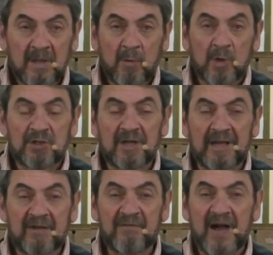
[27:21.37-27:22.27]
We're
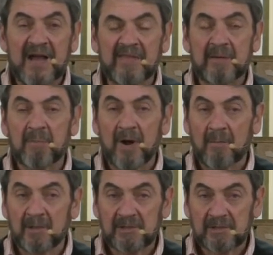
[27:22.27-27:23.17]
solidifying that
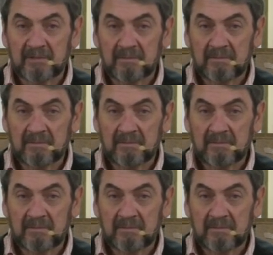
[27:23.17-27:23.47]
promise.